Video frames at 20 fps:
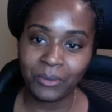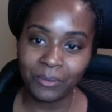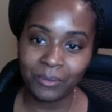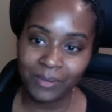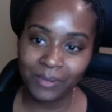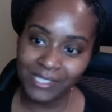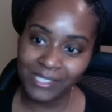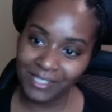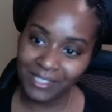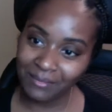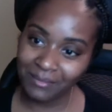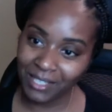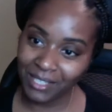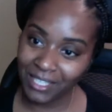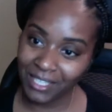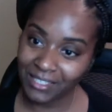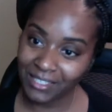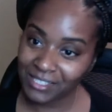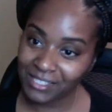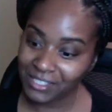What's up
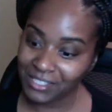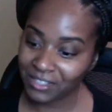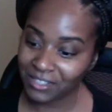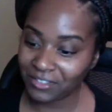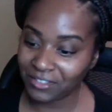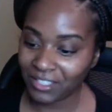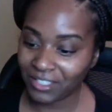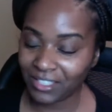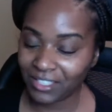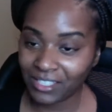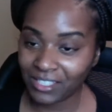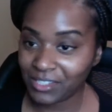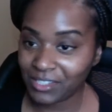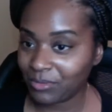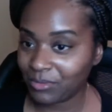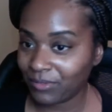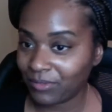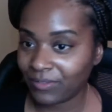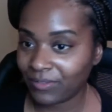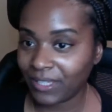guys, this is your daily
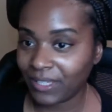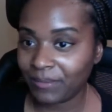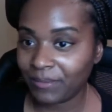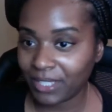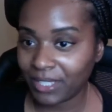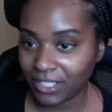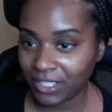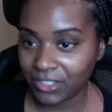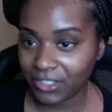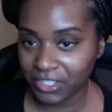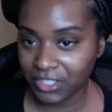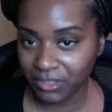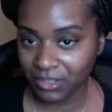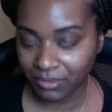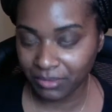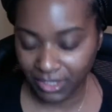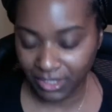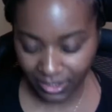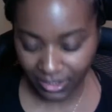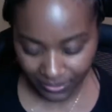Twin Flame energy
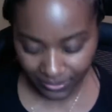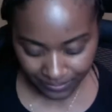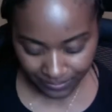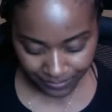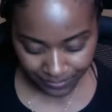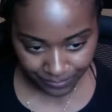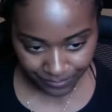reading.